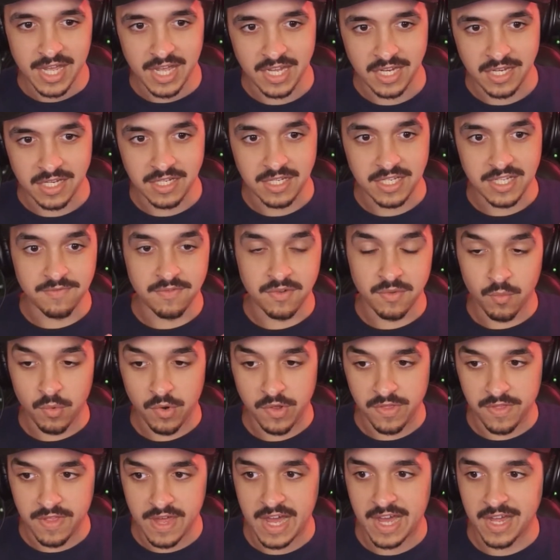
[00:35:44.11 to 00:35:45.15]
And even
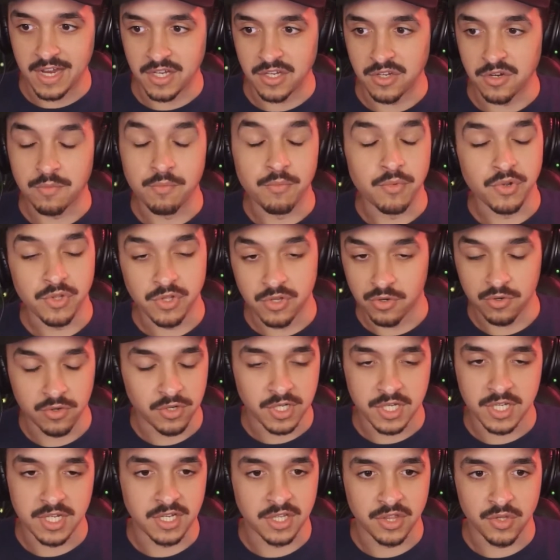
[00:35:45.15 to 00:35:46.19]
with that, you're, you're
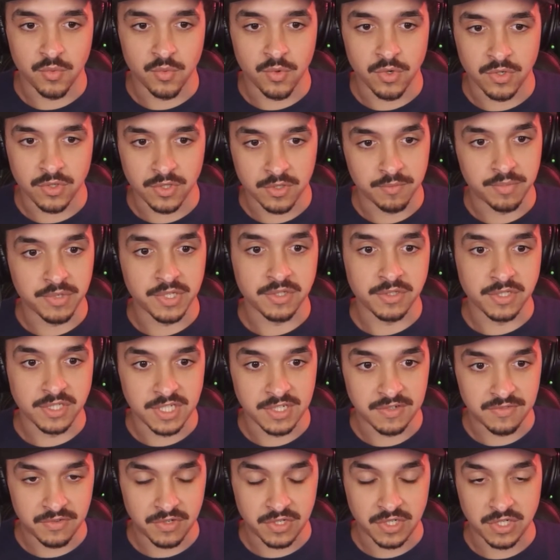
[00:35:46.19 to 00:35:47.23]
looking at the world completely
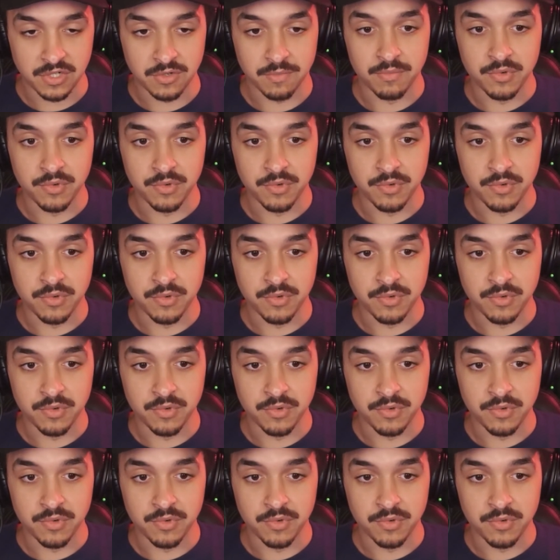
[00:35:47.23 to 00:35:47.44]
different.